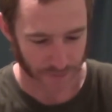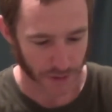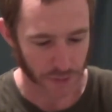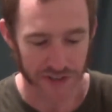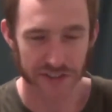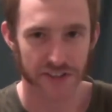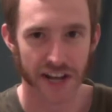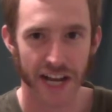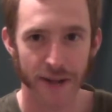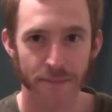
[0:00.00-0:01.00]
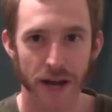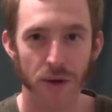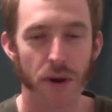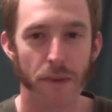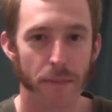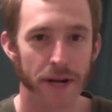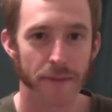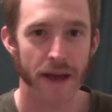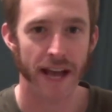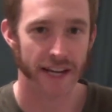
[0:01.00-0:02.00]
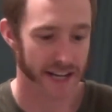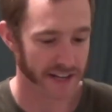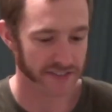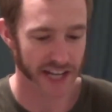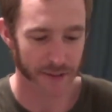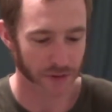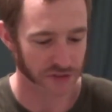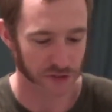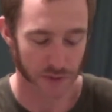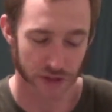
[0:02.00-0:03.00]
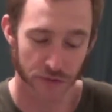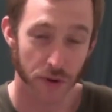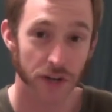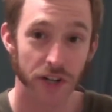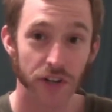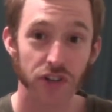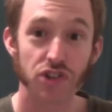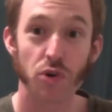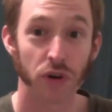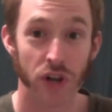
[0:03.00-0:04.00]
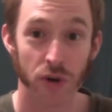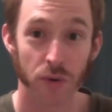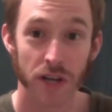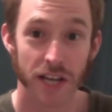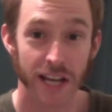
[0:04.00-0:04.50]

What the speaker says: Waste of time. I want my money back. Next time I'll just be thrown in a DiGiorno.